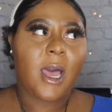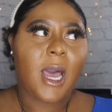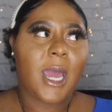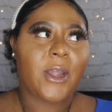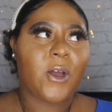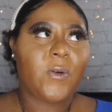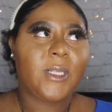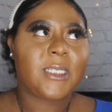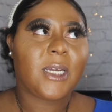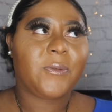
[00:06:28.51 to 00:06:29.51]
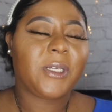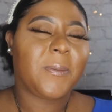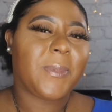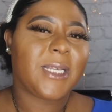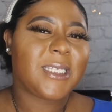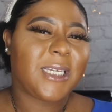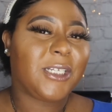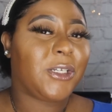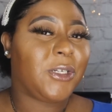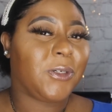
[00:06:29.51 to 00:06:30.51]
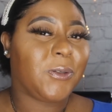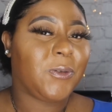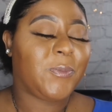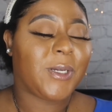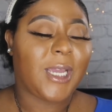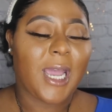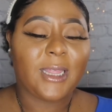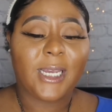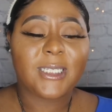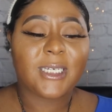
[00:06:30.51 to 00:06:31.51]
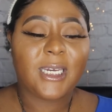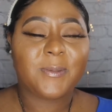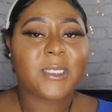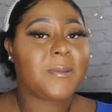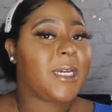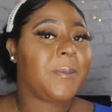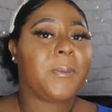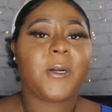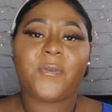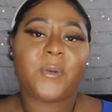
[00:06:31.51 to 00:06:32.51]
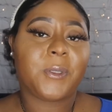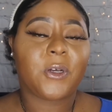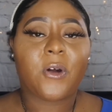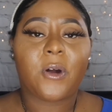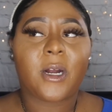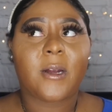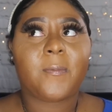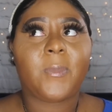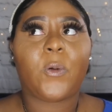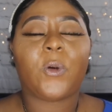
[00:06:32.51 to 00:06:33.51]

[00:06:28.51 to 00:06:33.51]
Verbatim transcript: I know it's not really the best thing to do, but I like to keep some type of perfume in the car,